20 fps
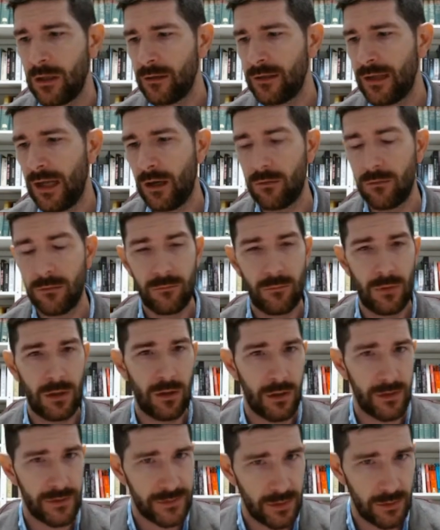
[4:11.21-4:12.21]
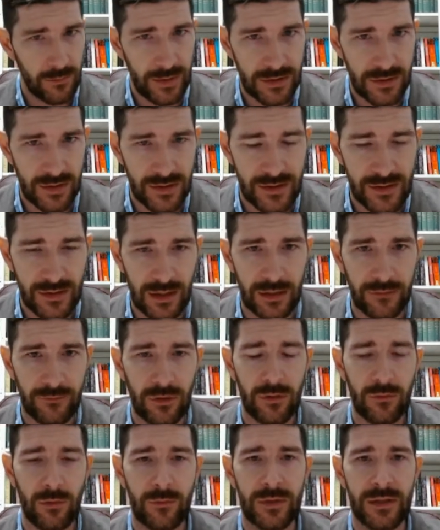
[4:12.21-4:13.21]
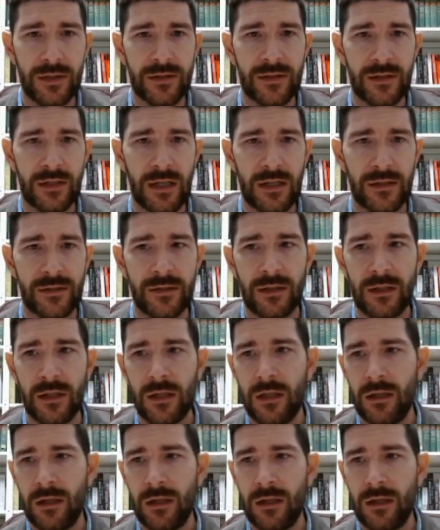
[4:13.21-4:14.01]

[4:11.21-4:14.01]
Now, we also mentioned slavery when we discussed